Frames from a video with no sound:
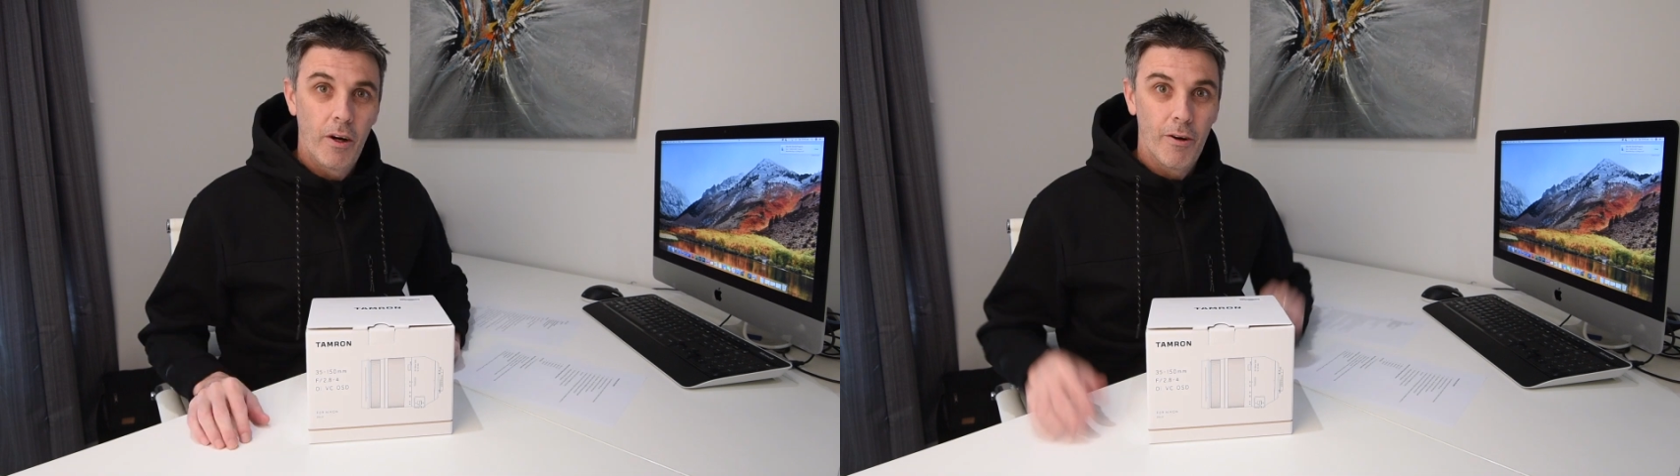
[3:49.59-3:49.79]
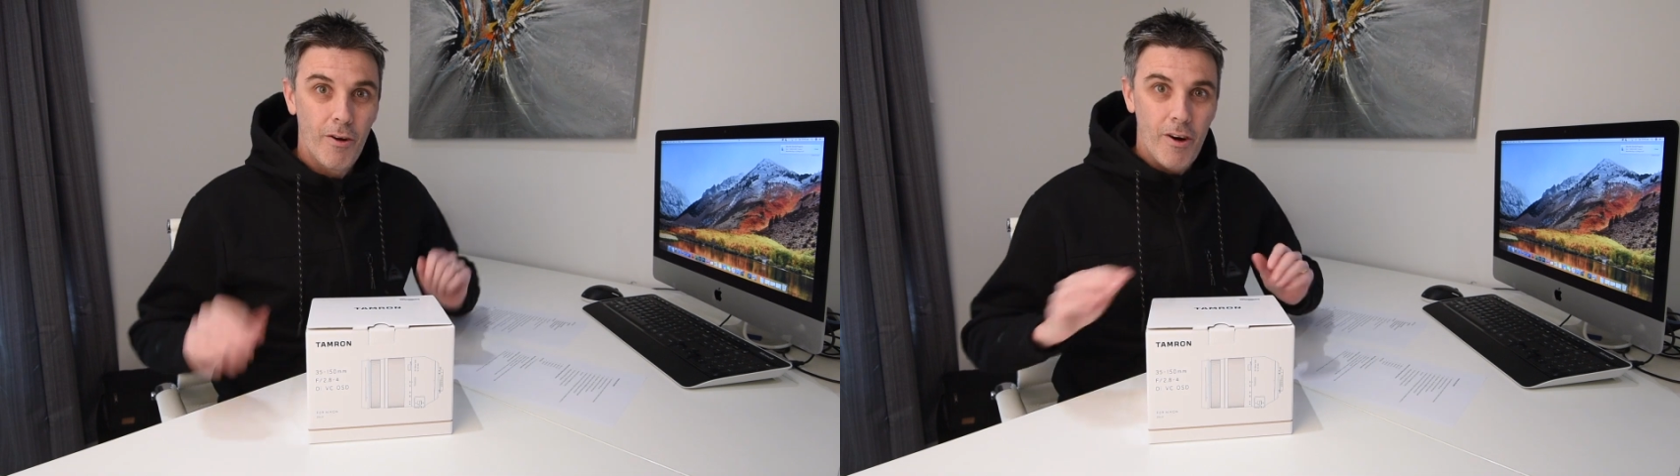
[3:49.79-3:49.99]

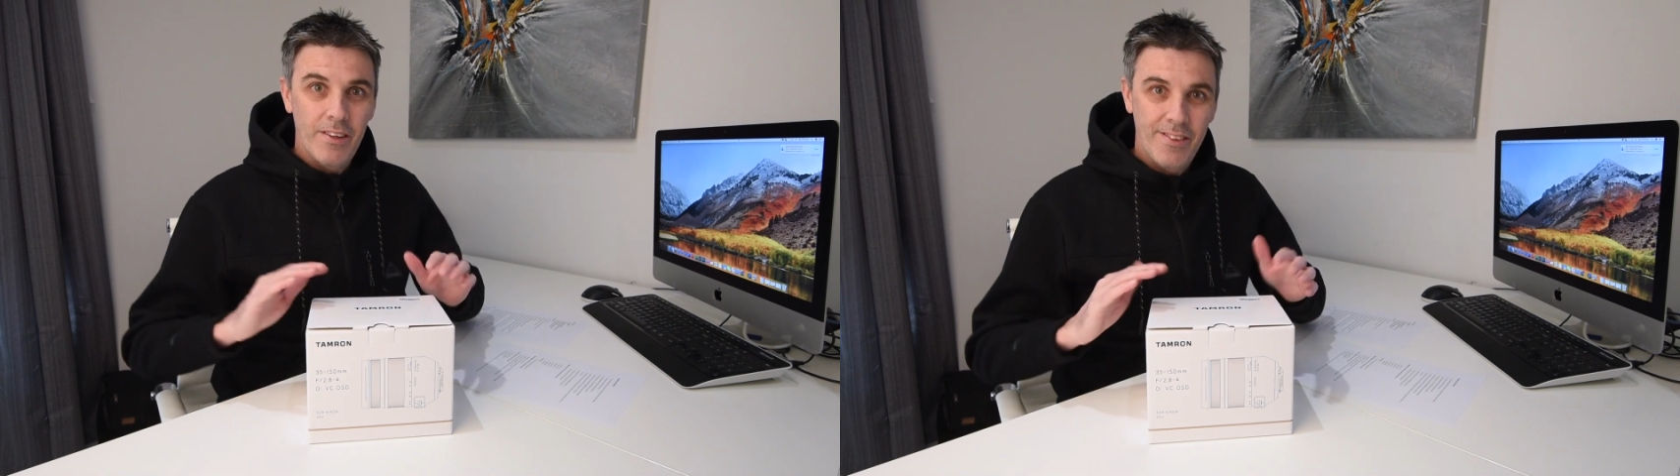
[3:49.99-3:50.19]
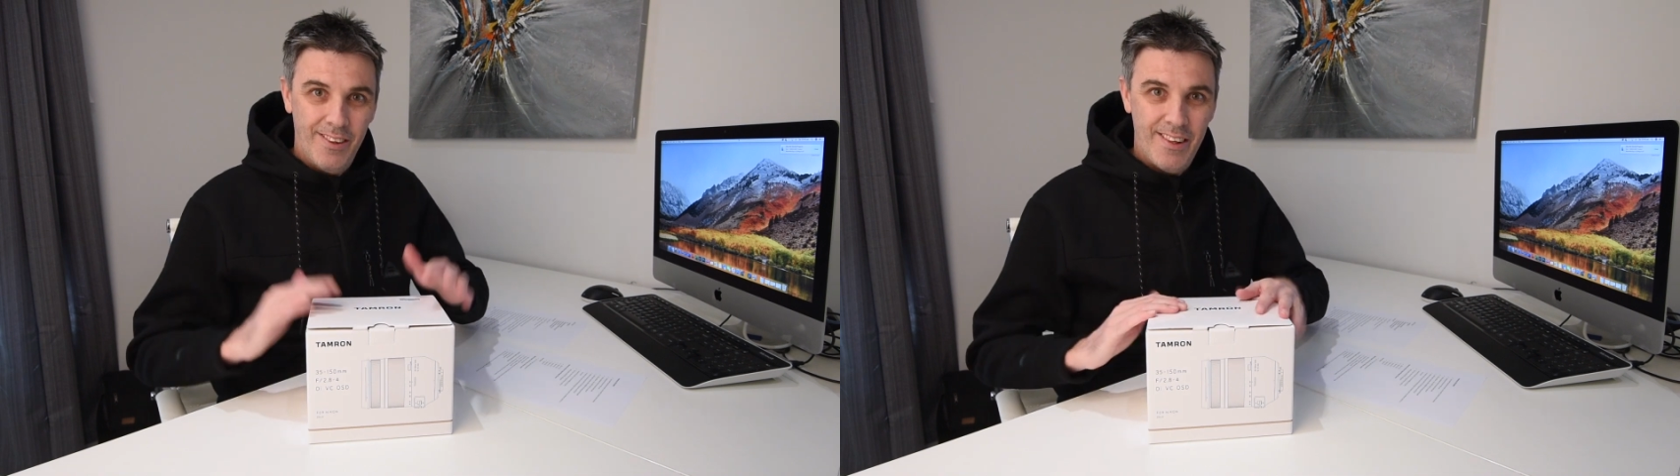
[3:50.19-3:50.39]

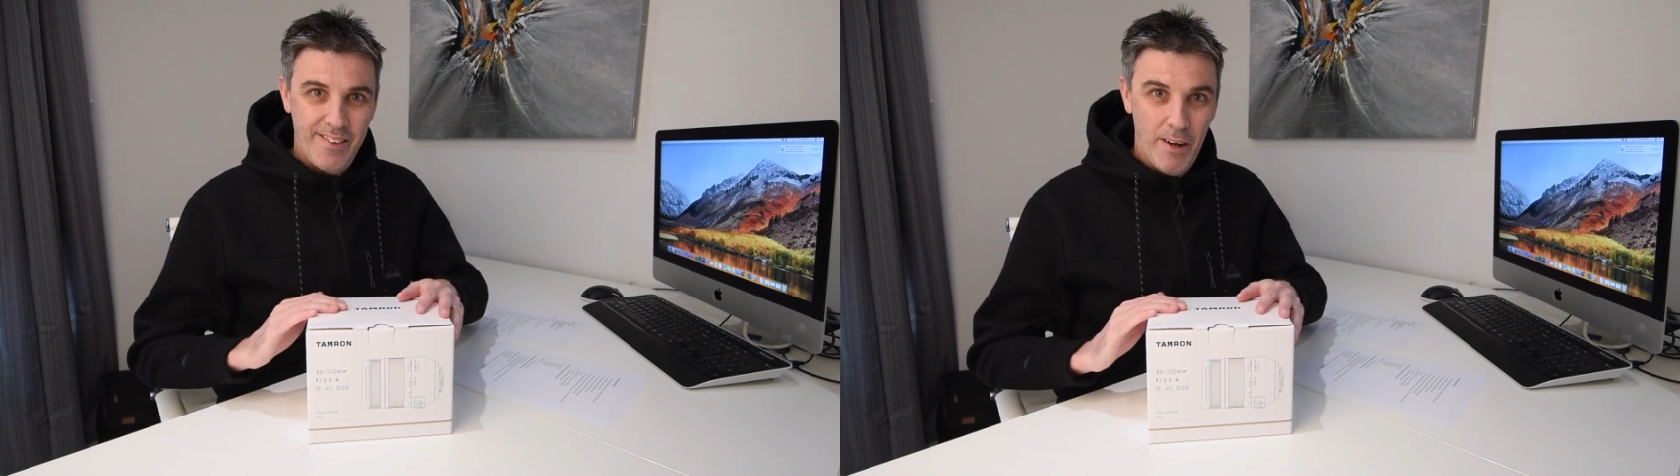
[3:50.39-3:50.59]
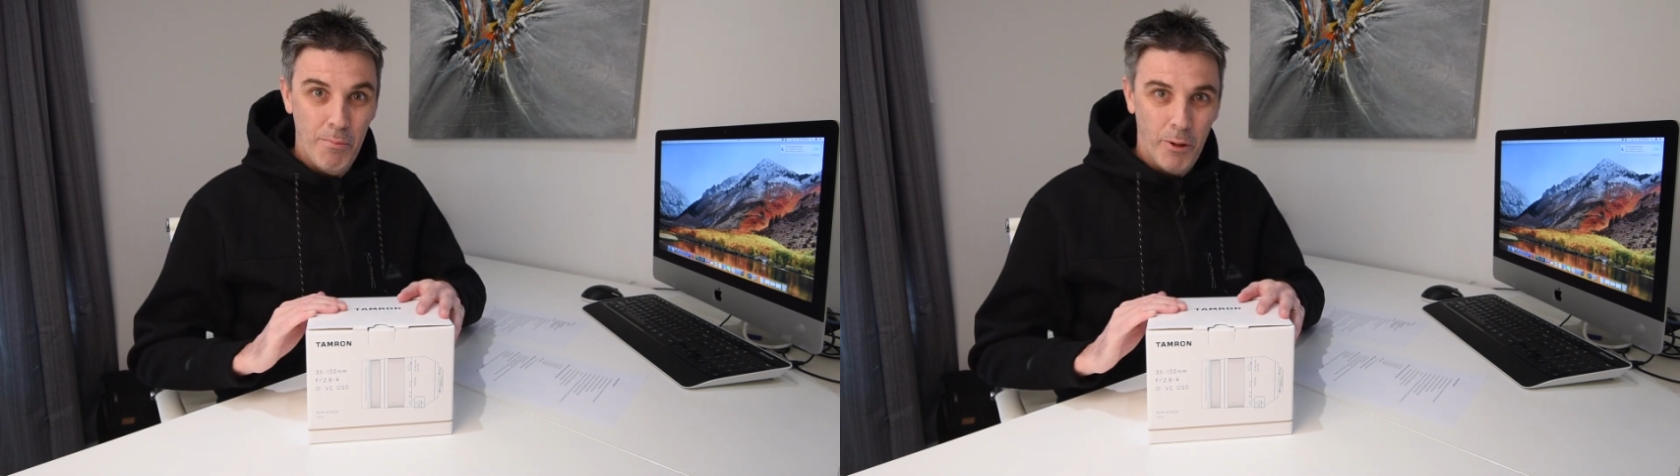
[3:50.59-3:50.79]
Alright, so
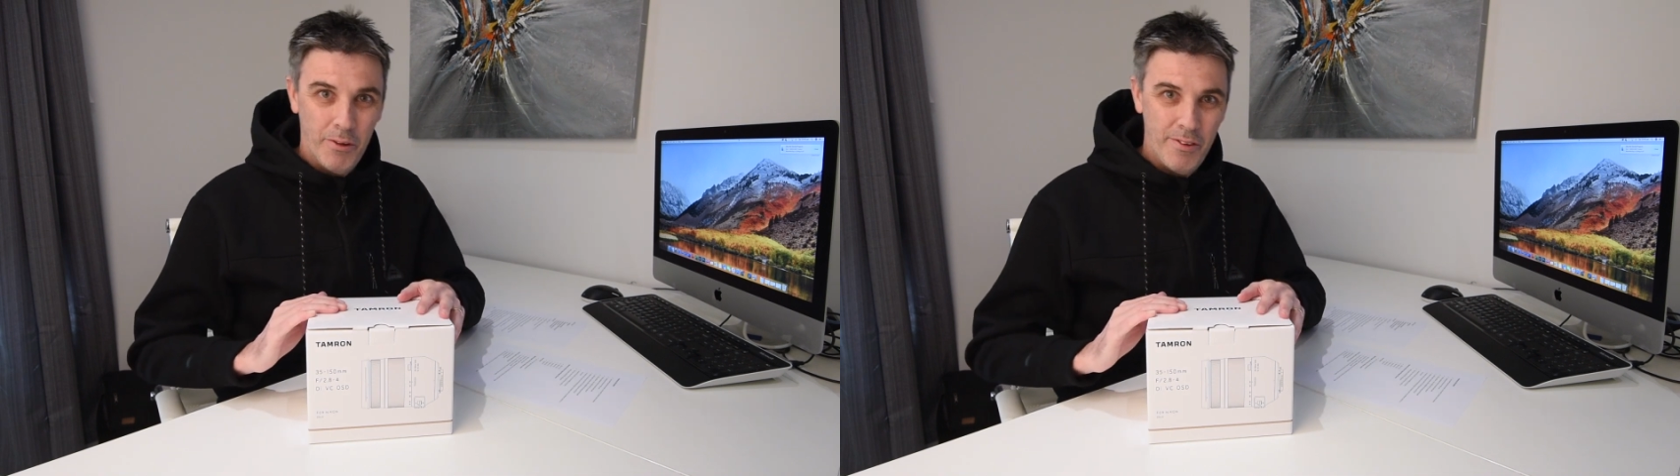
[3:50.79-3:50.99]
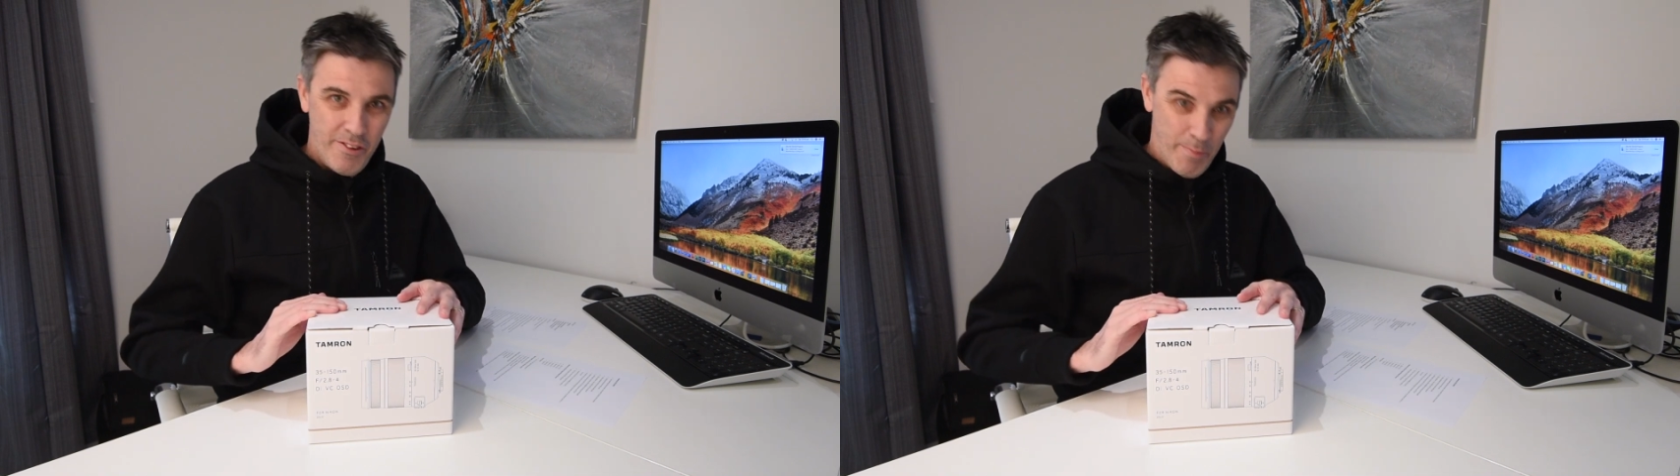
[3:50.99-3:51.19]
let's
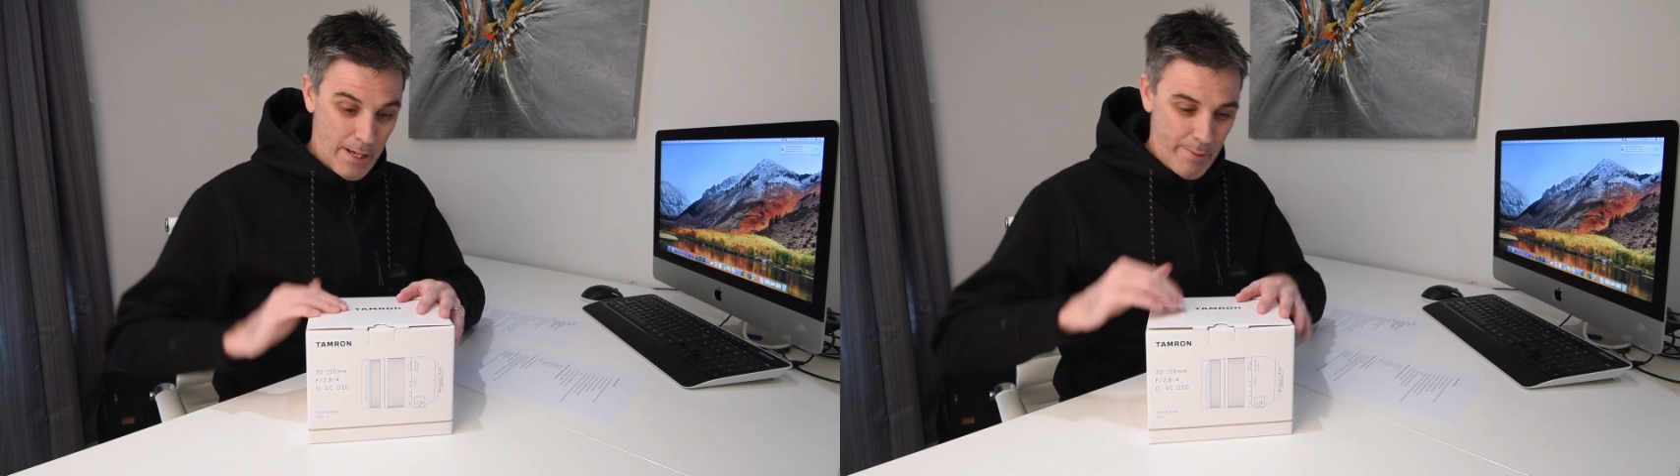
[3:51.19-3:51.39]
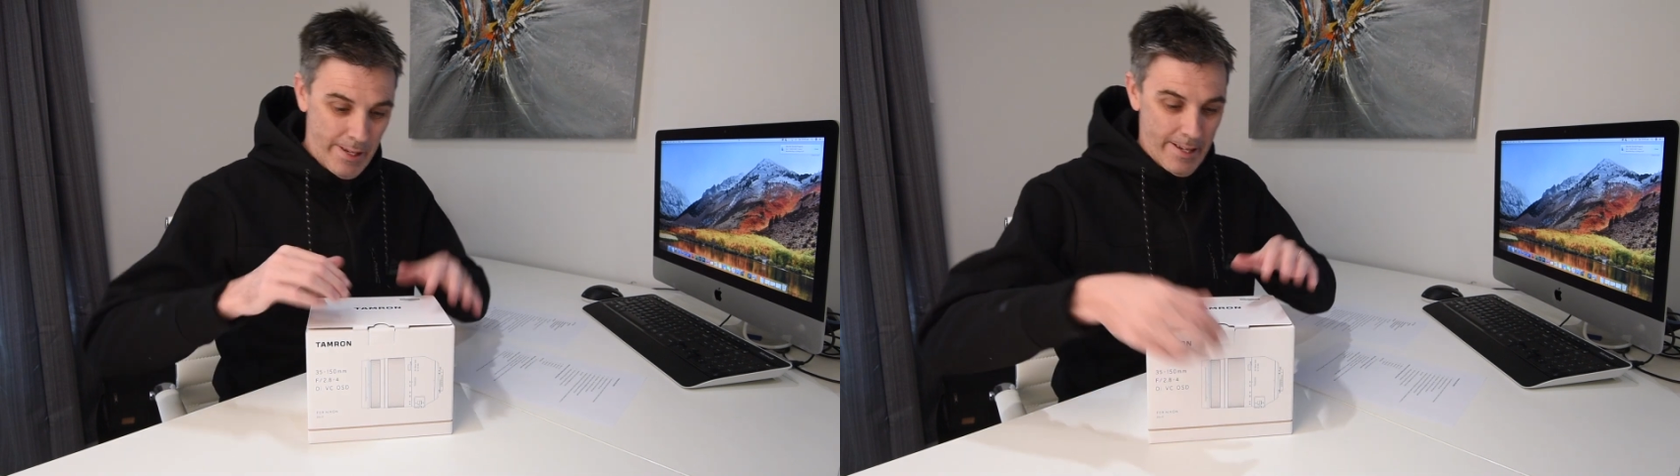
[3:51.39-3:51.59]
unbox this
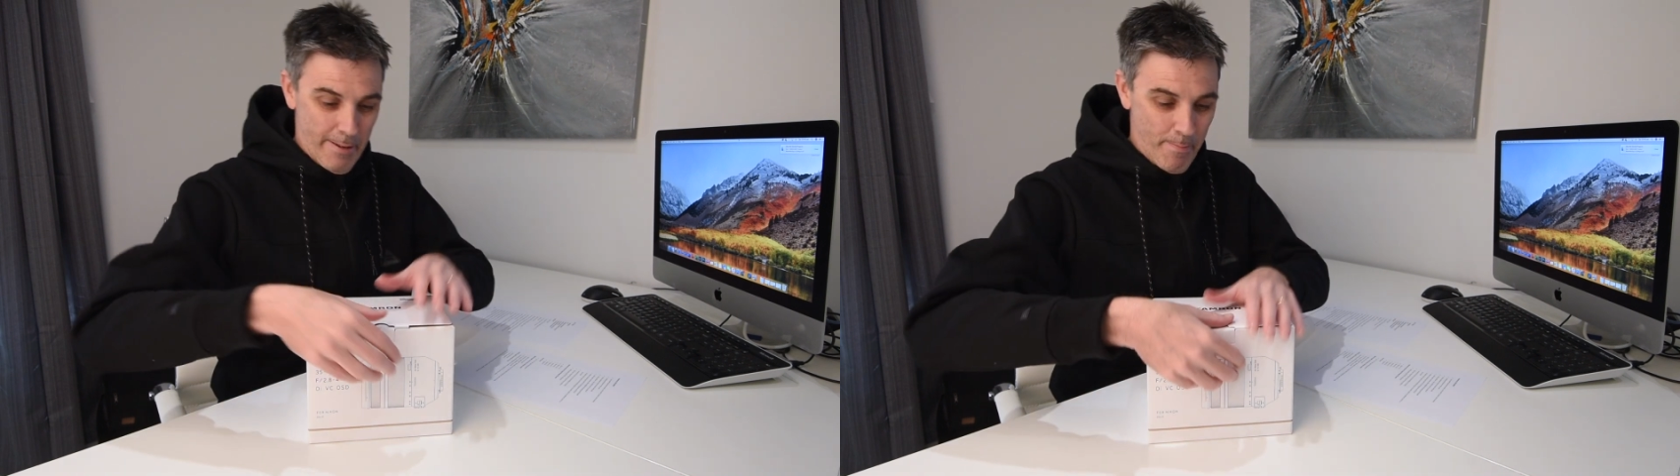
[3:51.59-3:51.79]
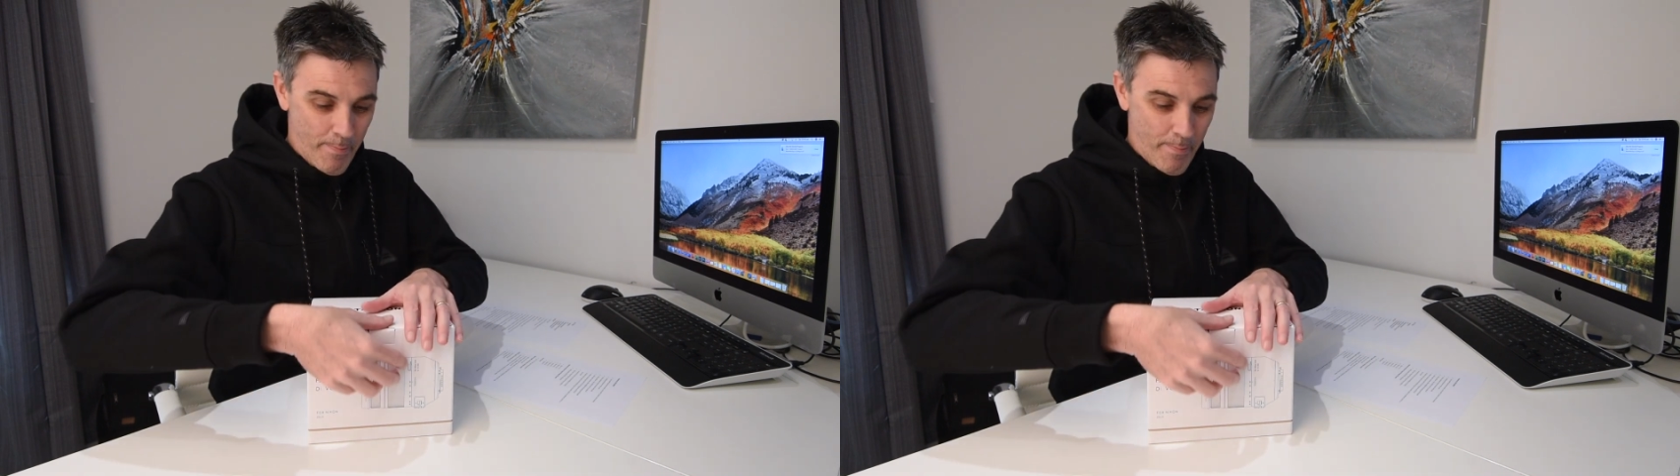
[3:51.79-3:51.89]
baby here.